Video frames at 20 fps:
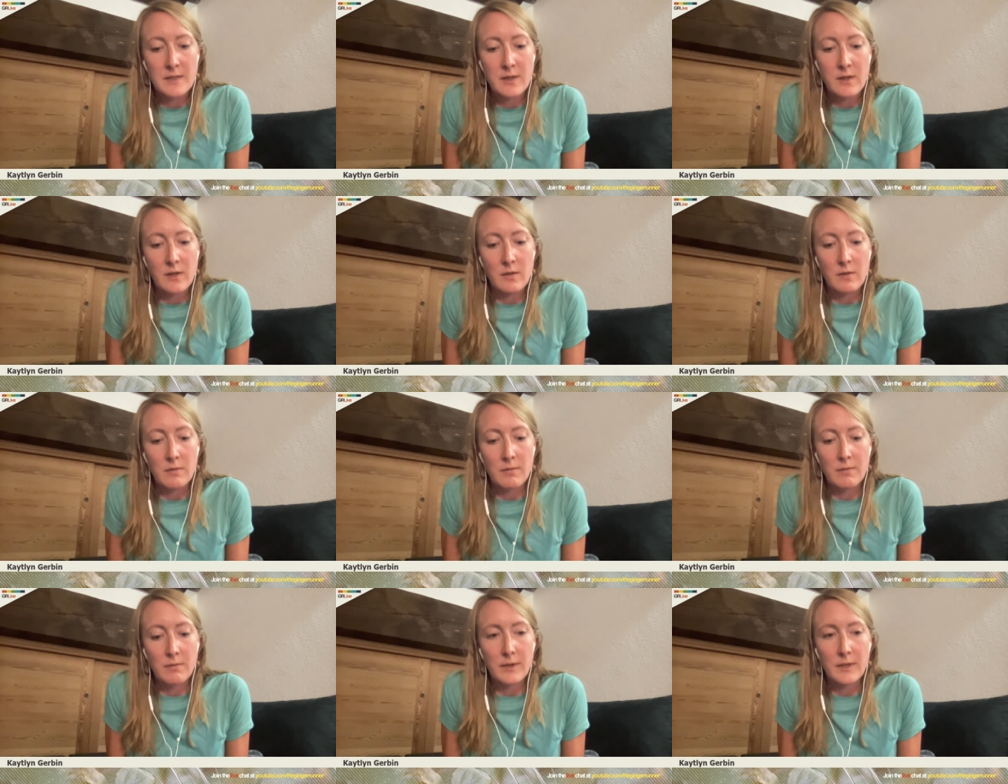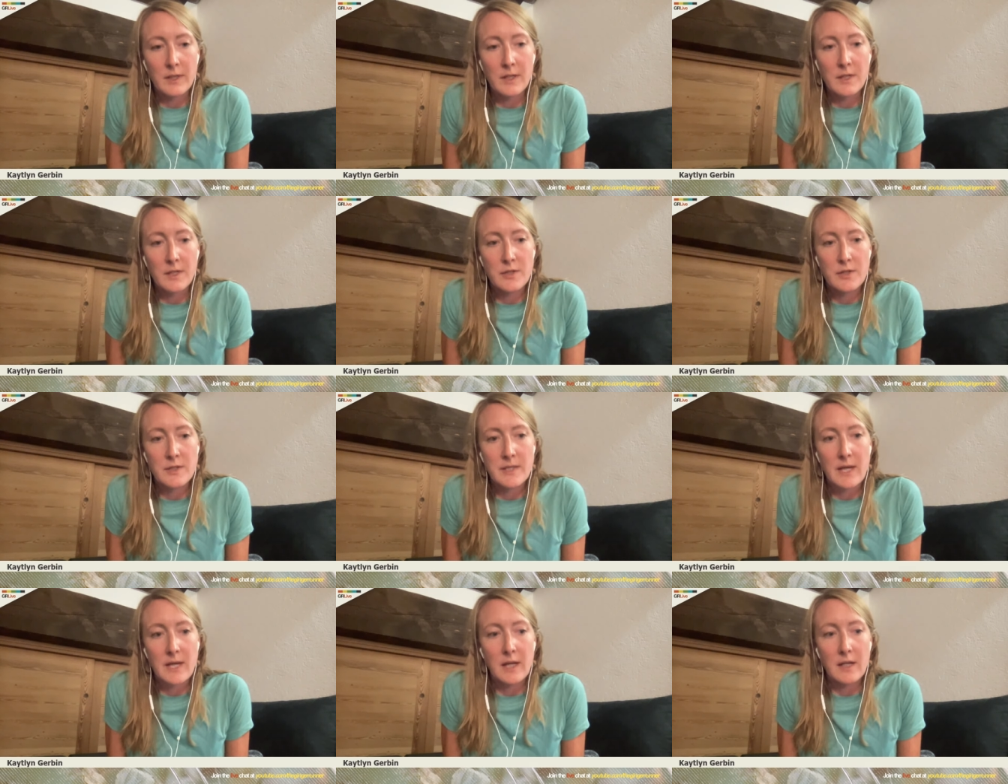And so,
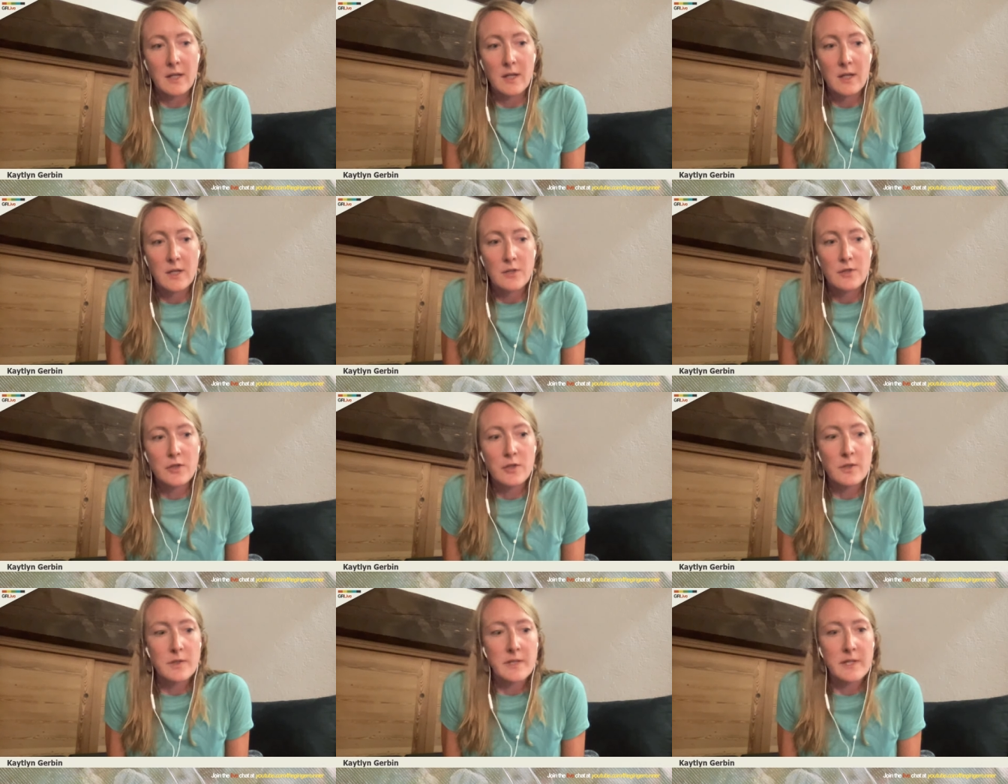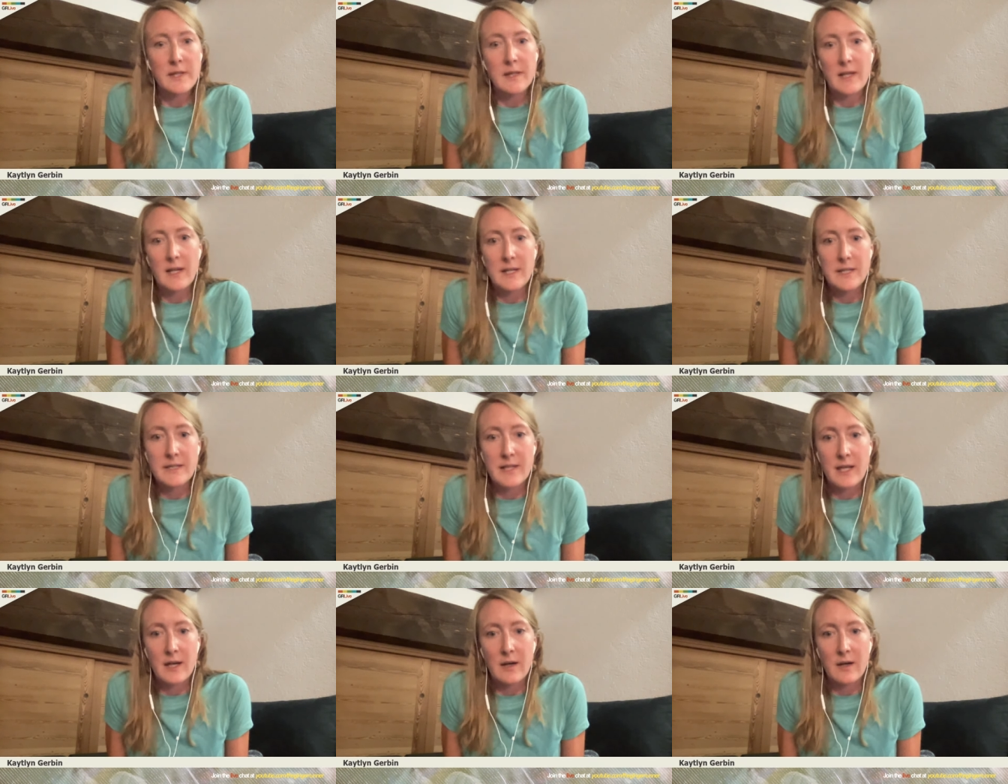really, just like
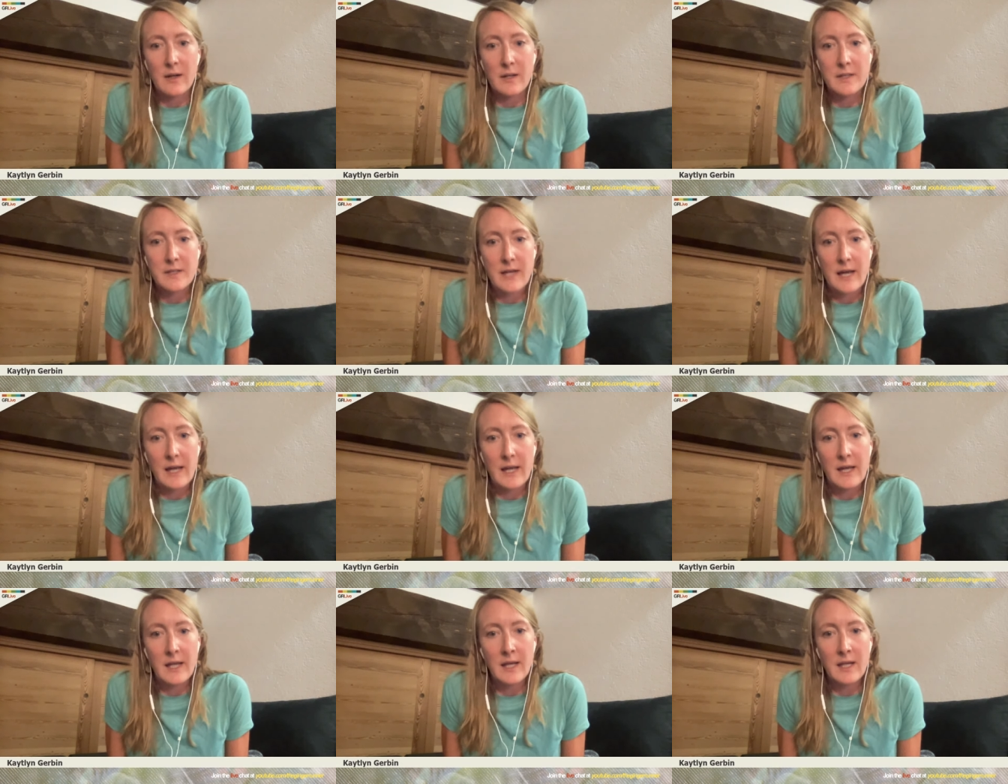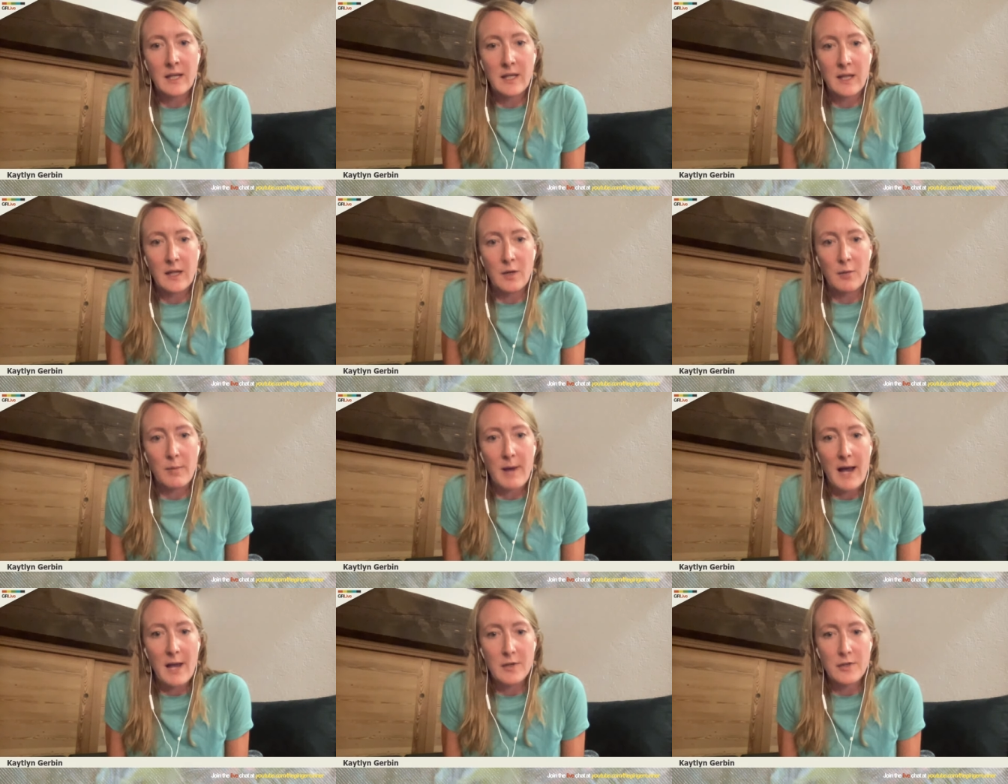choosing things that are exciting
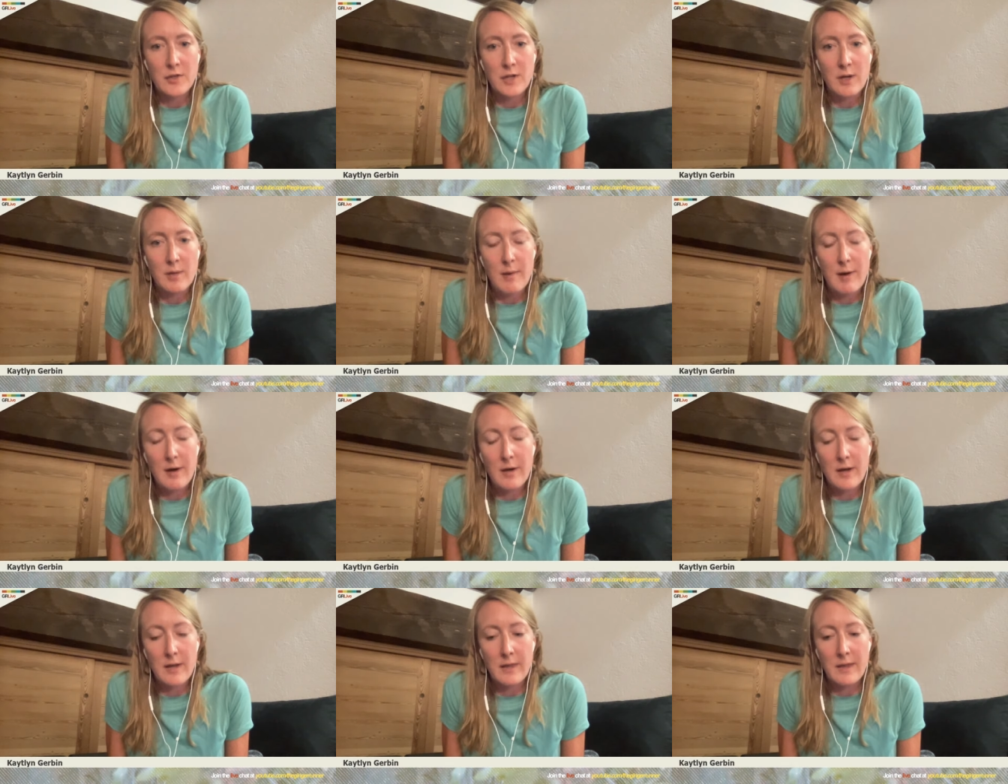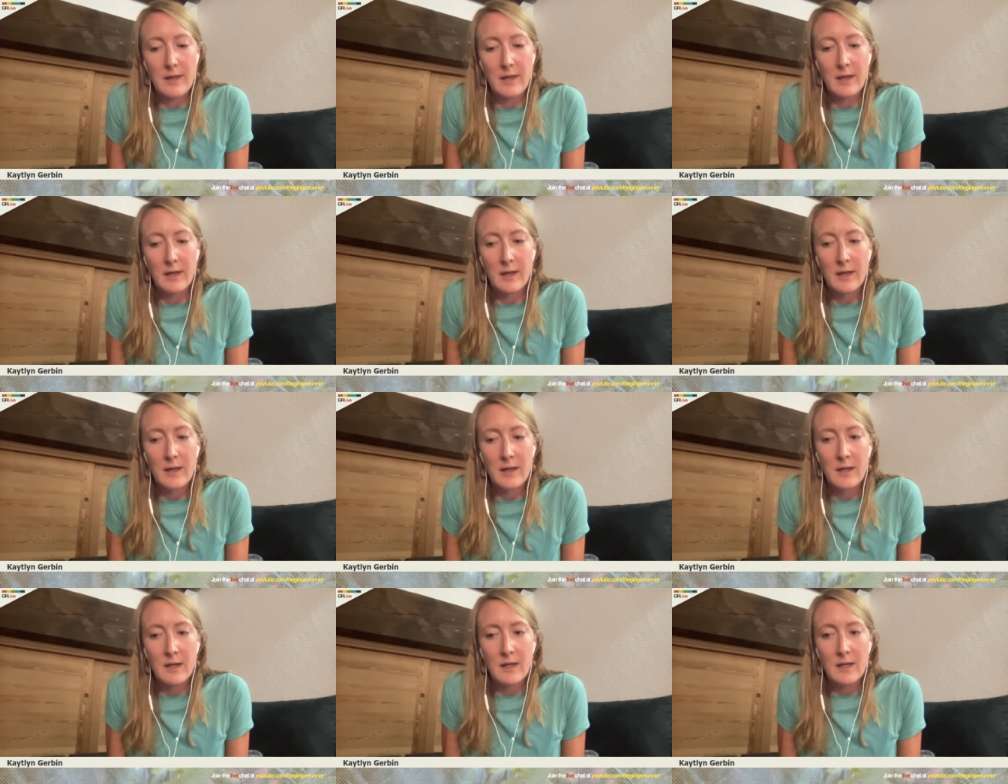and that you're passionate about, I
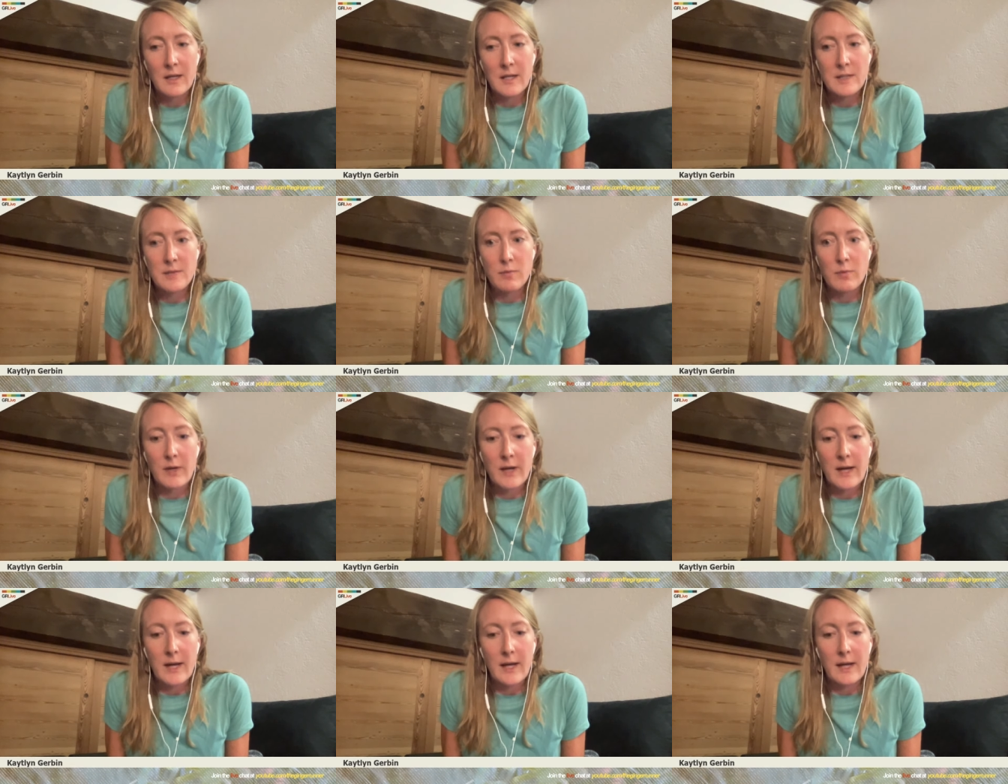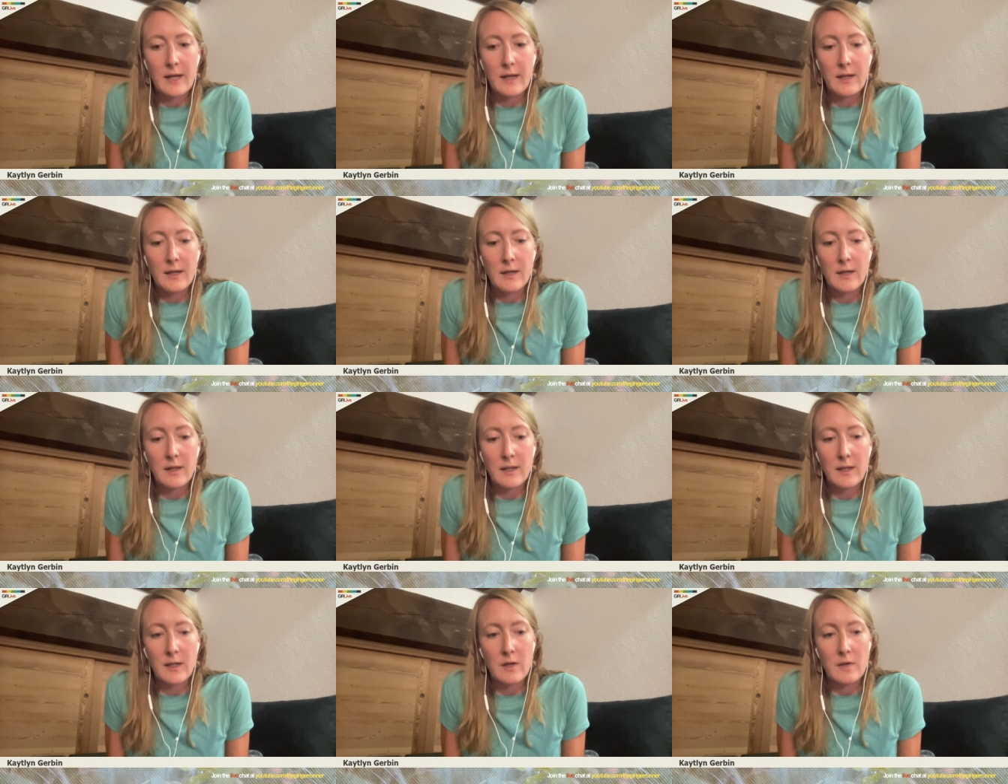think is what I,